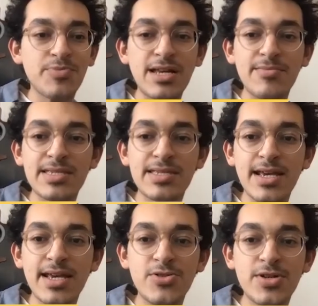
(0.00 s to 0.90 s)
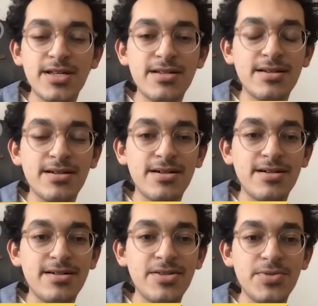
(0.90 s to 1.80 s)
My name is Adrian
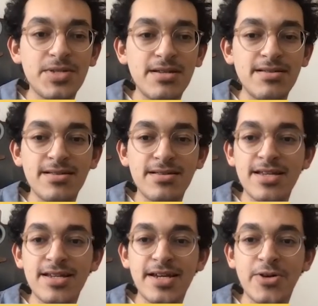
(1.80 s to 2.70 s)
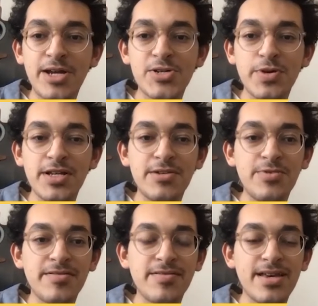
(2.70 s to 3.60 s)
uh, Houston, and I graduated
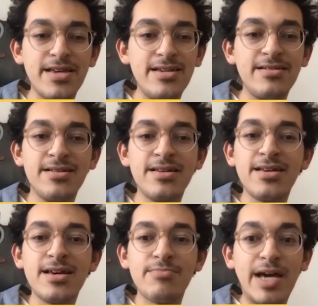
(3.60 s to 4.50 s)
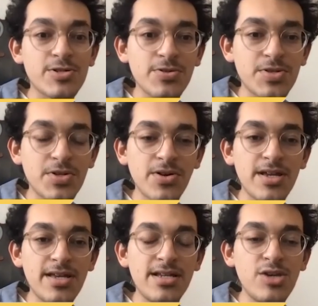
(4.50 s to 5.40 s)
with a bachelor's
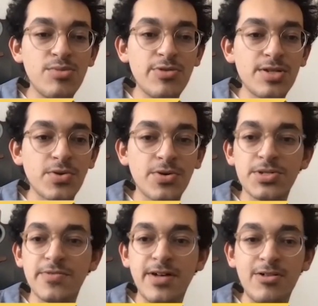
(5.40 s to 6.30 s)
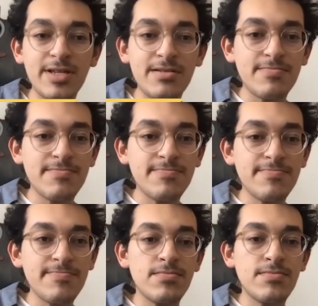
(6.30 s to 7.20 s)
degree in human resource development.
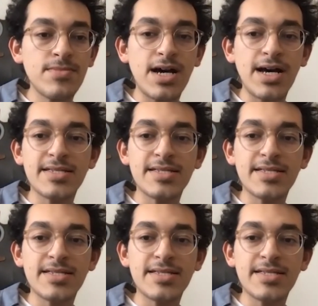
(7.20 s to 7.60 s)
I